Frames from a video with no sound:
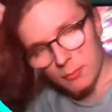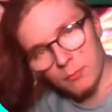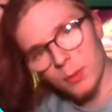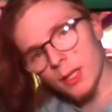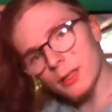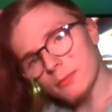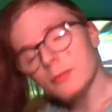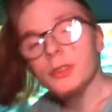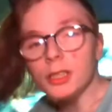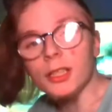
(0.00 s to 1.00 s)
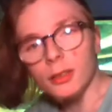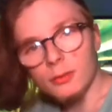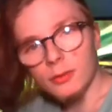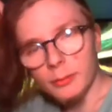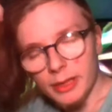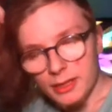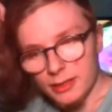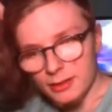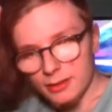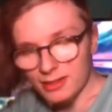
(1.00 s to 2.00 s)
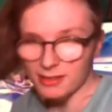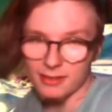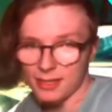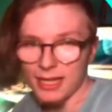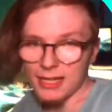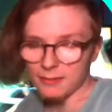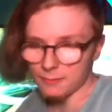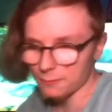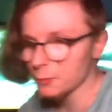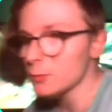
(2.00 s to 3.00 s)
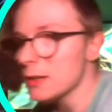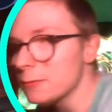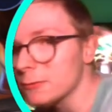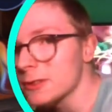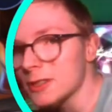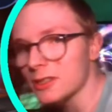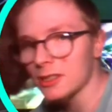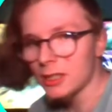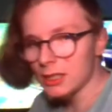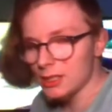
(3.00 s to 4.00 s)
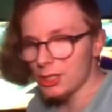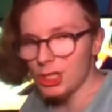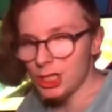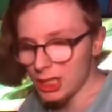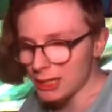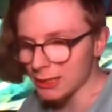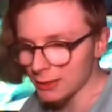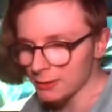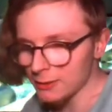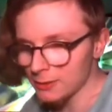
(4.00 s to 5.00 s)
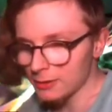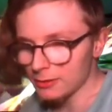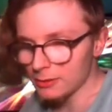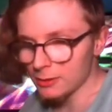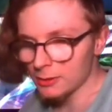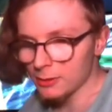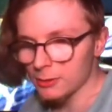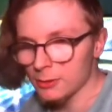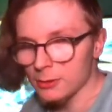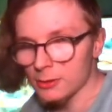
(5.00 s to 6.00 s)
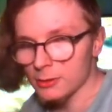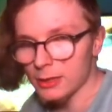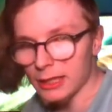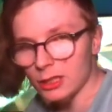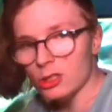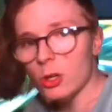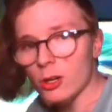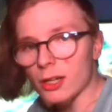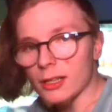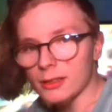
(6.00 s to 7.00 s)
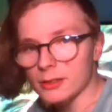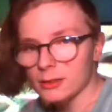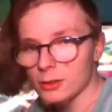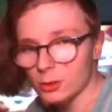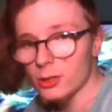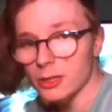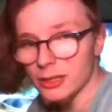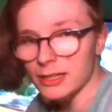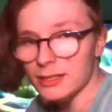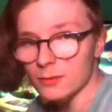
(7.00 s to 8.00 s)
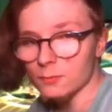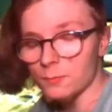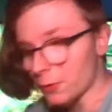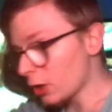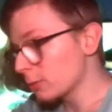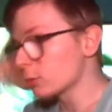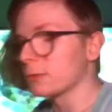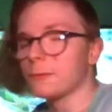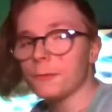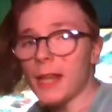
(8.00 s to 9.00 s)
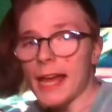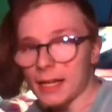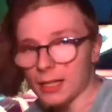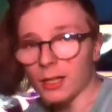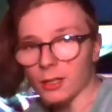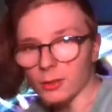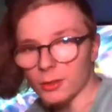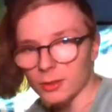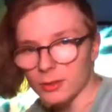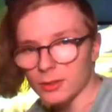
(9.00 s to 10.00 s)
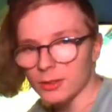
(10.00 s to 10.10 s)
But, you know, I mean, take for reference Shin and Tora. Tora is far more flat color.